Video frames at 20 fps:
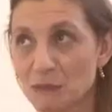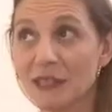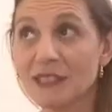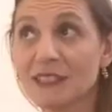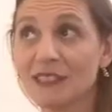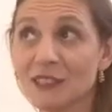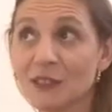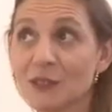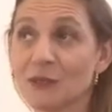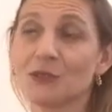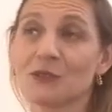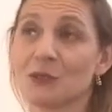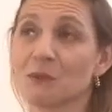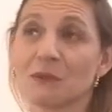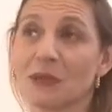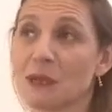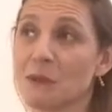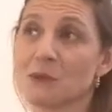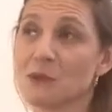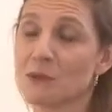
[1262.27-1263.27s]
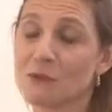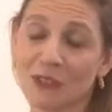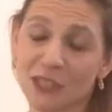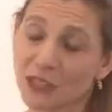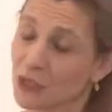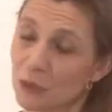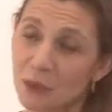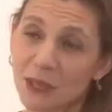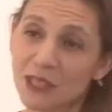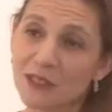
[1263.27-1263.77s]
depending on, sometimes you
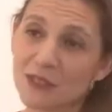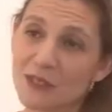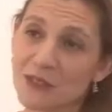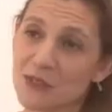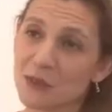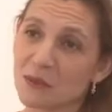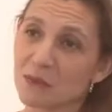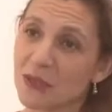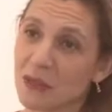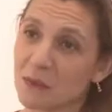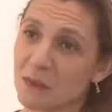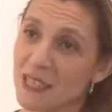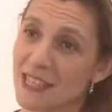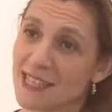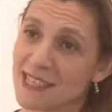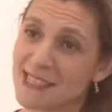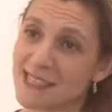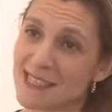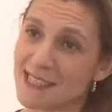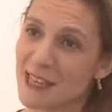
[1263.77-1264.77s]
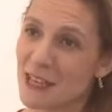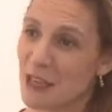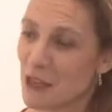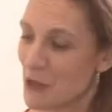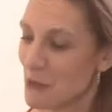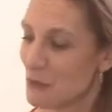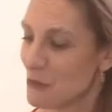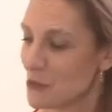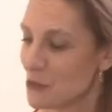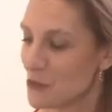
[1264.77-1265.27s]
find quicker, sometimes less.
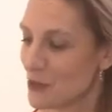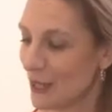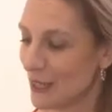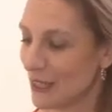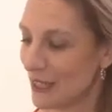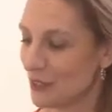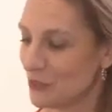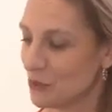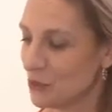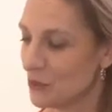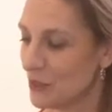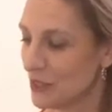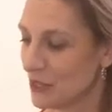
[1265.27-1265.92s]
But I had to